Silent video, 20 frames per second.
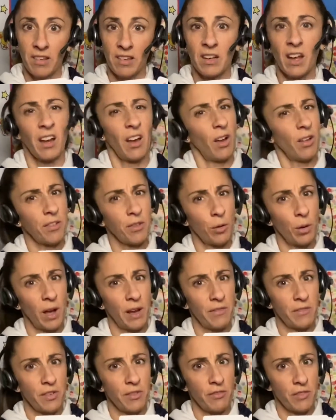and I also
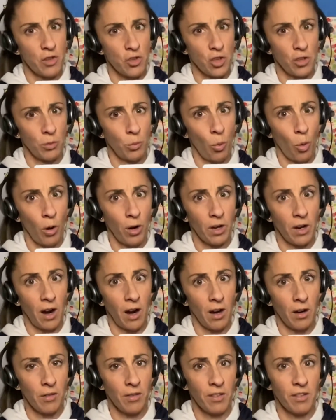have division war
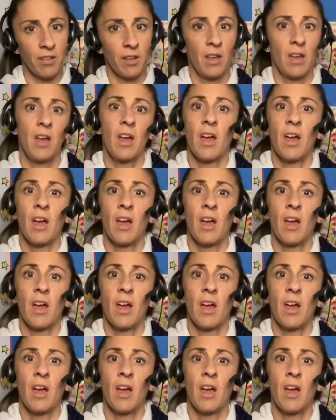cards.